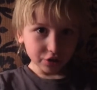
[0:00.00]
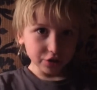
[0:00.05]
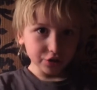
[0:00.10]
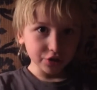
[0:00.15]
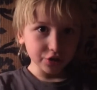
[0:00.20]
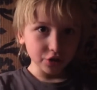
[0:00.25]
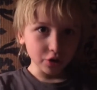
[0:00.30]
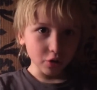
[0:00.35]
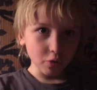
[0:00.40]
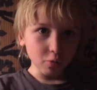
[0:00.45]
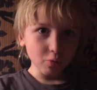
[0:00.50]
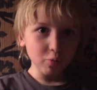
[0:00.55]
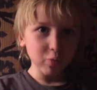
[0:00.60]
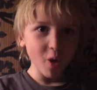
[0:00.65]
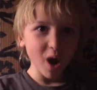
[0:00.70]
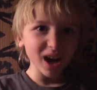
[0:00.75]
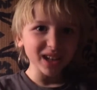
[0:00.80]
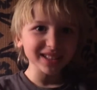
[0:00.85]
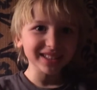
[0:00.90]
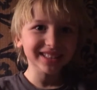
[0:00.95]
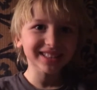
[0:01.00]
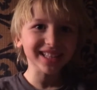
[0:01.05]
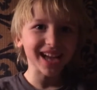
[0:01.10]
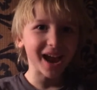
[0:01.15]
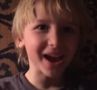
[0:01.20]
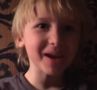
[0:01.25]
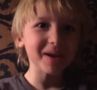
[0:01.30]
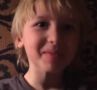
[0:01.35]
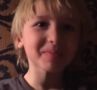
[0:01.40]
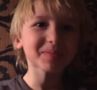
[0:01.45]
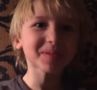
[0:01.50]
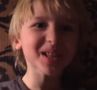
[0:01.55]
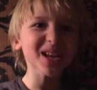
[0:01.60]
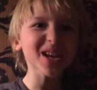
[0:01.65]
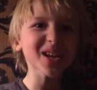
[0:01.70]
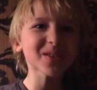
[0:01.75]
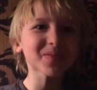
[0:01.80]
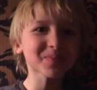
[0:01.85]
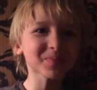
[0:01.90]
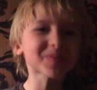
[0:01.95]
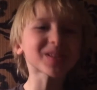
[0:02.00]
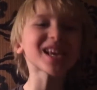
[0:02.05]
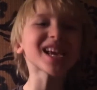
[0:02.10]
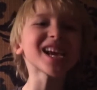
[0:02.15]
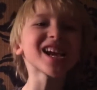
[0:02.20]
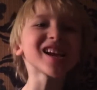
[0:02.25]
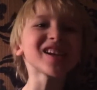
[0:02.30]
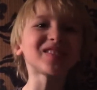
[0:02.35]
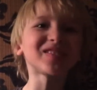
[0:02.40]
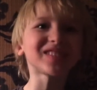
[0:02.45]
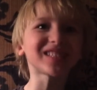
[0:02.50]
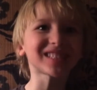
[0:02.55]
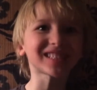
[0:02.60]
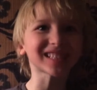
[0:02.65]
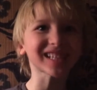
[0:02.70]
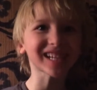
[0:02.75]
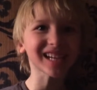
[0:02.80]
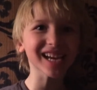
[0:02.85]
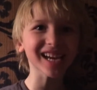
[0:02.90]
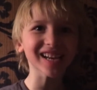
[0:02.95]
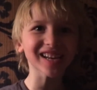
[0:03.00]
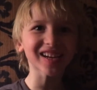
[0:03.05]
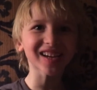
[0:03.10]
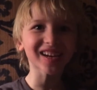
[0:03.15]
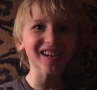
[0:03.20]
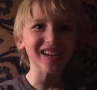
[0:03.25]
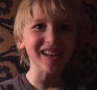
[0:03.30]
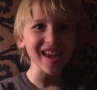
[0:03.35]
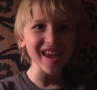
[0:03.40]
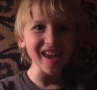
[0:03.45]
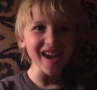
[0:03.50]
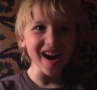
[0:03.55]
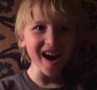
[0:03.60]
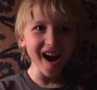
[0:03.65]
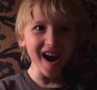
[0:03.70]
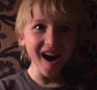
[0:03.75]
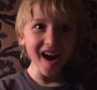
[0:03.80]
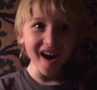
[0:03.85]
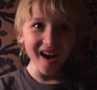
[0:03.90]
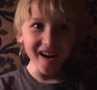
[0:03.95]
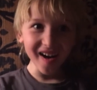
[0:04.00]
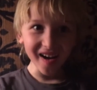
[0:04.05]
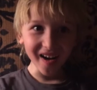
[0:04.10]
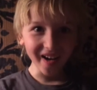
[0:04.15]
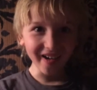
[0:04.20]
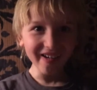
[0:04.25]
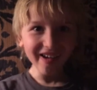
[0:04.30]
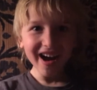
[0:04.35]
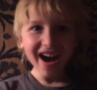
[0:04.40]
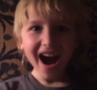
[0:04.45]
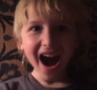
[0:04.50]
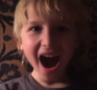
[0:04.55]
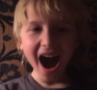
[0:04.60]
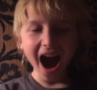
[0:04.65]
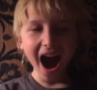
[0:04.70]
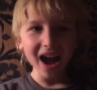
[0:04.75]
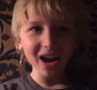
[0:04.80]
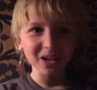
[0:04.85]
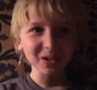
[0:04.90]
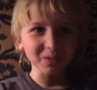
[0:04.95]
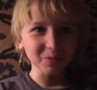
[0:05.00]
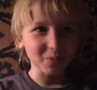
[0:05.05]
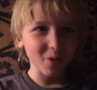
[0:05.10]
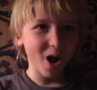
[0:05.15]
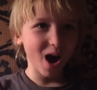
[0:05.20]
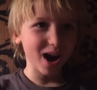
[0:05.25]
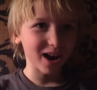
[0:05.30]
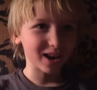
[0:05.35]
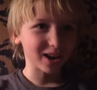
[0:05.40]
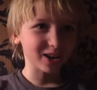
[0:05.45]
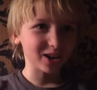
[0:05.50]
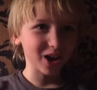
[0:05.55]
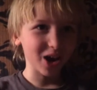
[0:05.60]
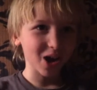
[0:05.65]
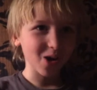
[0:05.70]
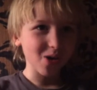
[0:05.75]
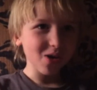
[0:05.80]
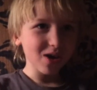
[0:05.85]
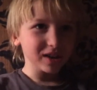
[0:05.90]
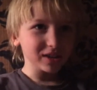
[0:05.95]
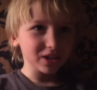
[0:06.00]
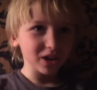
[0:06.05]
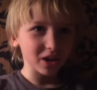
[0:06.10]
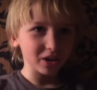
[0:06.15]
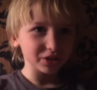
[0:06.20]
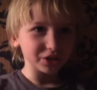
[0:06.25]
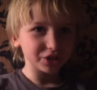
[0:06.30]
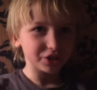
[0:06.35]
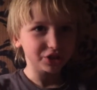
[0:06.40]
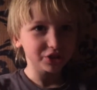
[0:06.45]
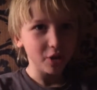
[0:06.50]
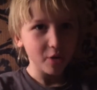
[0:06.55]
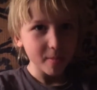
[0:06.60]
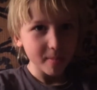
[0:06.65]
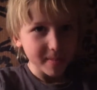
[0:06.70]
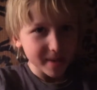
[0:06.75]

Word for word: 2, 1 second, please, please, Mr. Kennedy. Uh oh, I don't want to go. Don't shoot